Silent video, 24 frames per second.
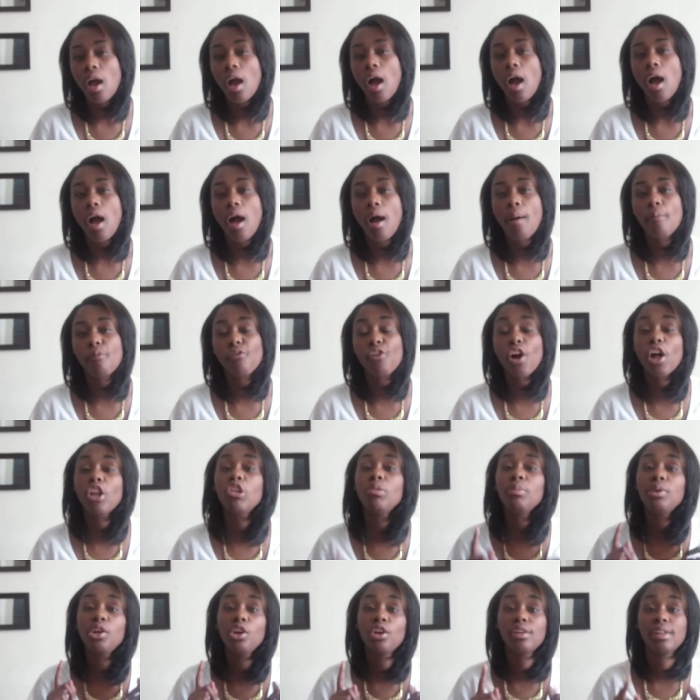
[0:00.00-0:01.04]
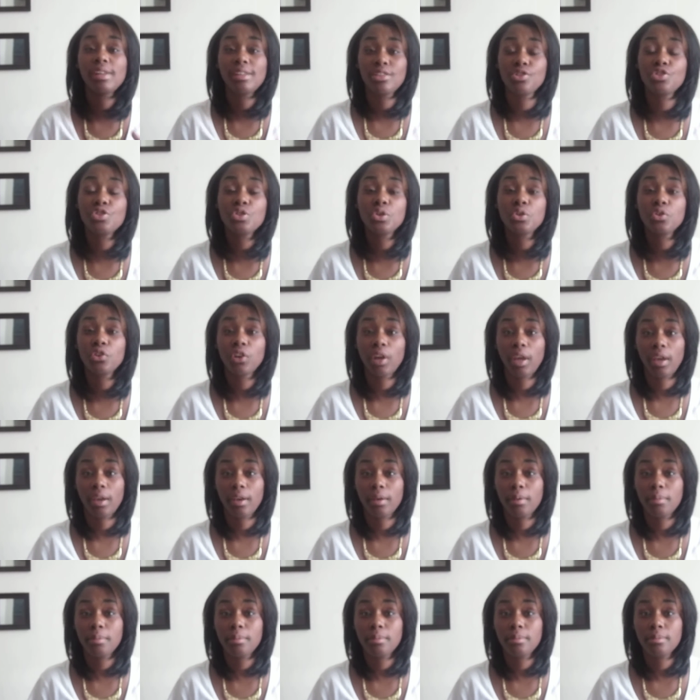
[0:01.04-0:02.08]
Um, follow me on
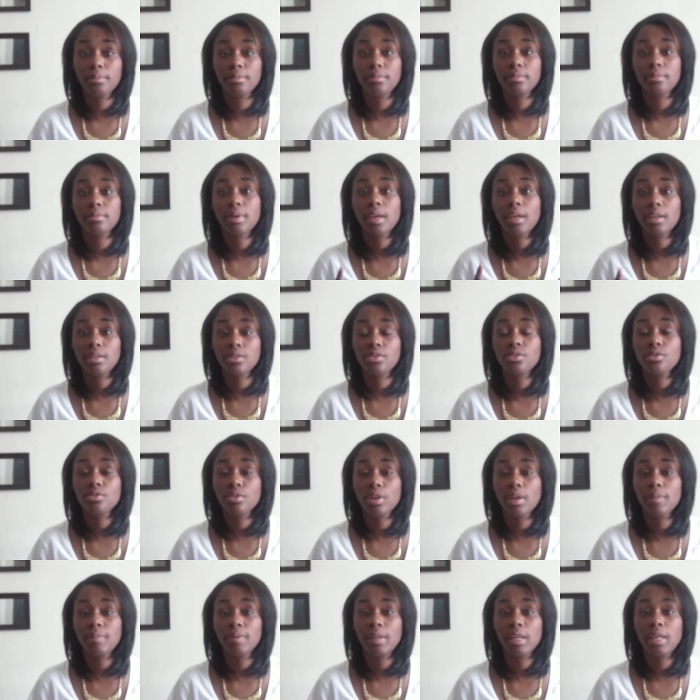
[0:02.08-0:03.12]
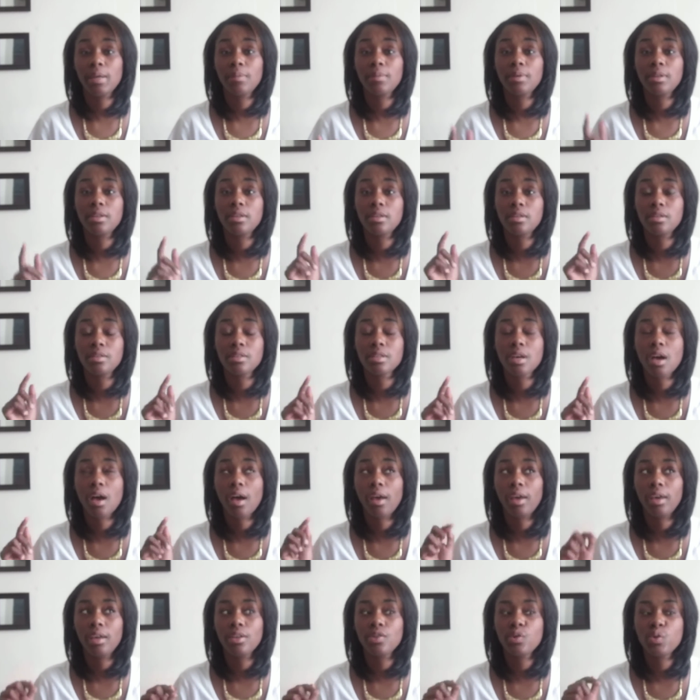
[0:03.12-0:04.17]
Instagram. My Instagram name is
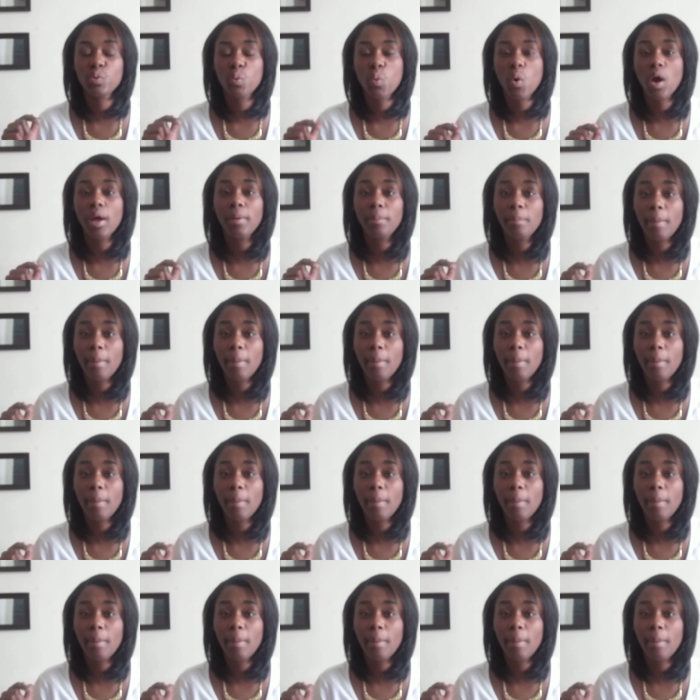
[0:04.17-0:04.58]
uh, It's One